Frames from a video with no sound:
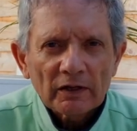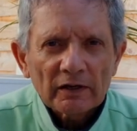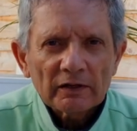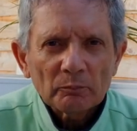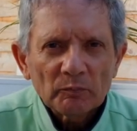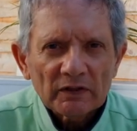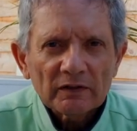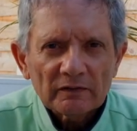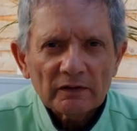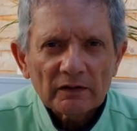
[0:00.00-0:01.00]
an
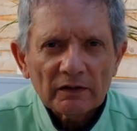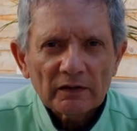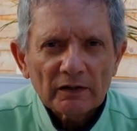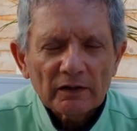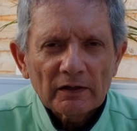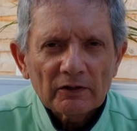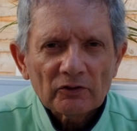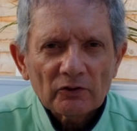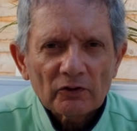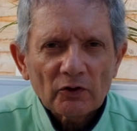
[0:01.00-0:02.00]
ability
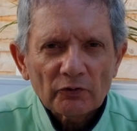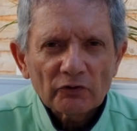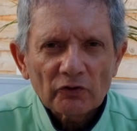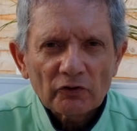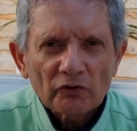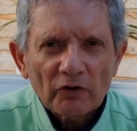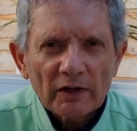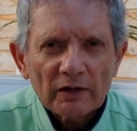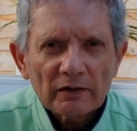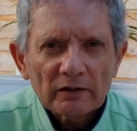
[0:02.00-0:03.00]
to
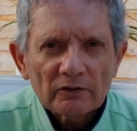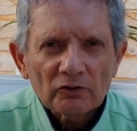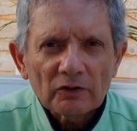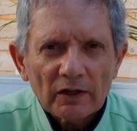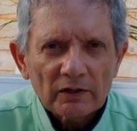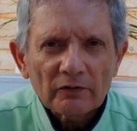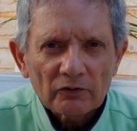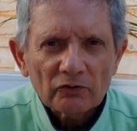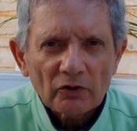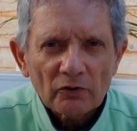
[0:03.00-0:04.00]
concentrate, to get in the
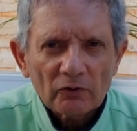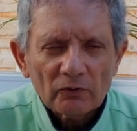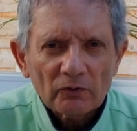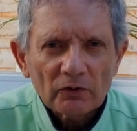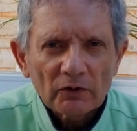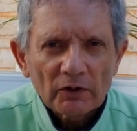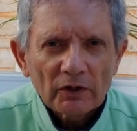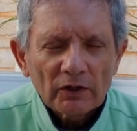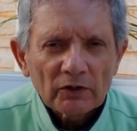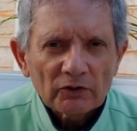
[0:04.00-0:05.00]
zone,
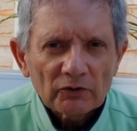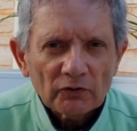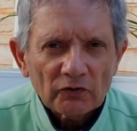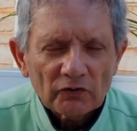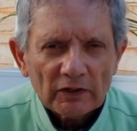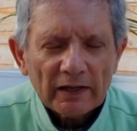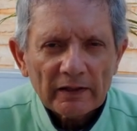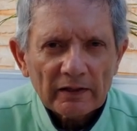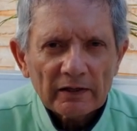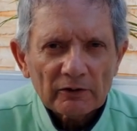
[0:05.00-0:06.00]
to stay
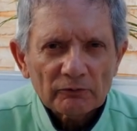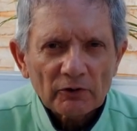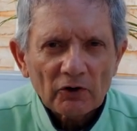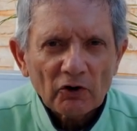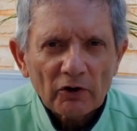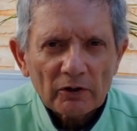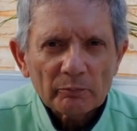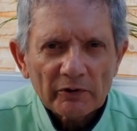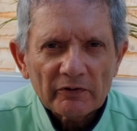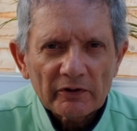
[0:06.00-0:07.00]
there for a longer
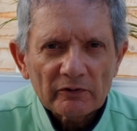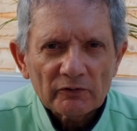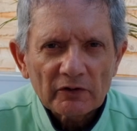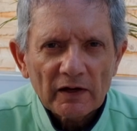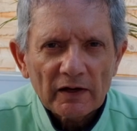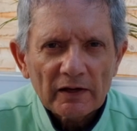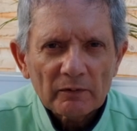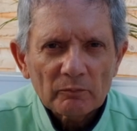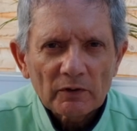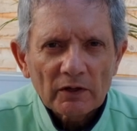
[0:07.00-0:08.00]
period of time,
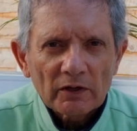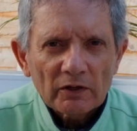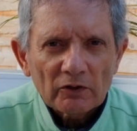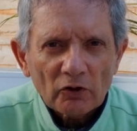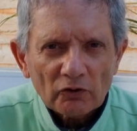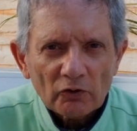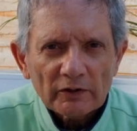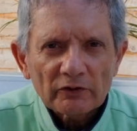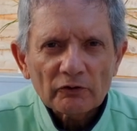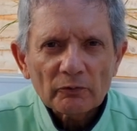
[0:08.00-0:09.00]
not only
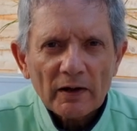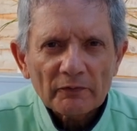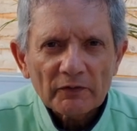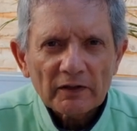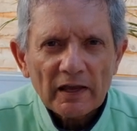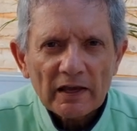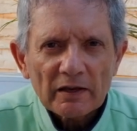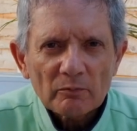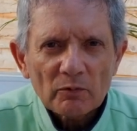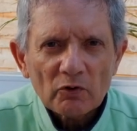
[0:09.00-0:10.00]
throughout the
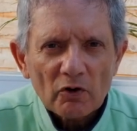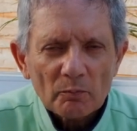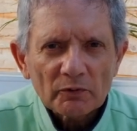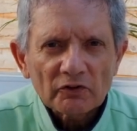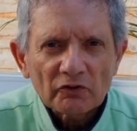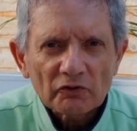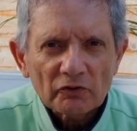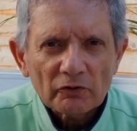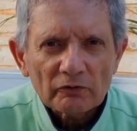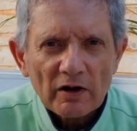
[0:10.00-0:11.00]
game or competition
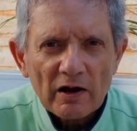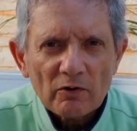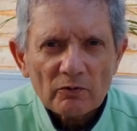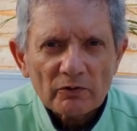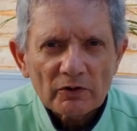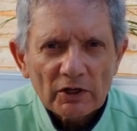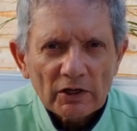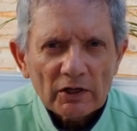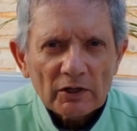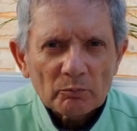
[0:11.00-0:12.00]
or round,
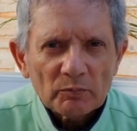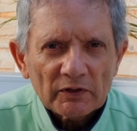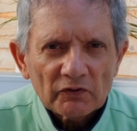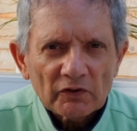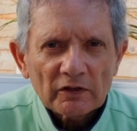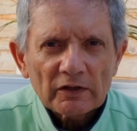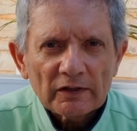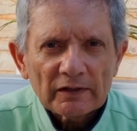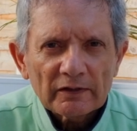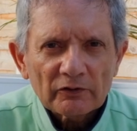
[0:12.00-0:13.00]
but
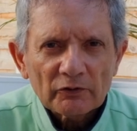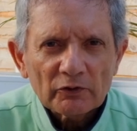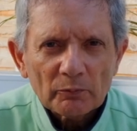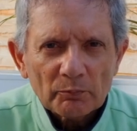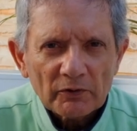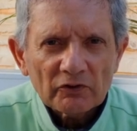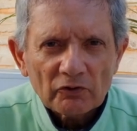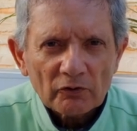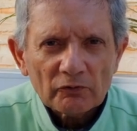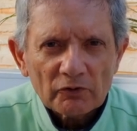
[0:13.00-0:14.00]
certainly through your
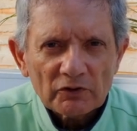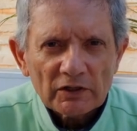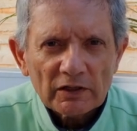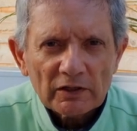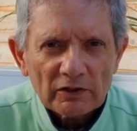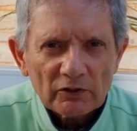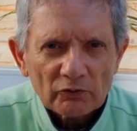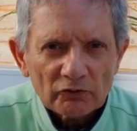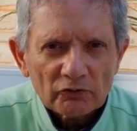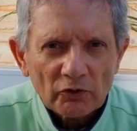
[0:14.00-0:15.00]
pre-shot routine, your
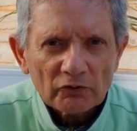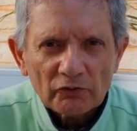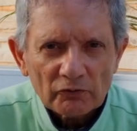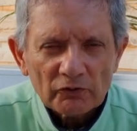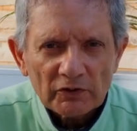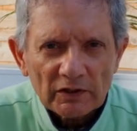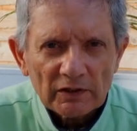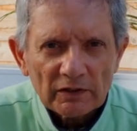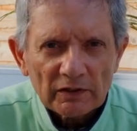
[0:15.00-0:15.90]
shot routine,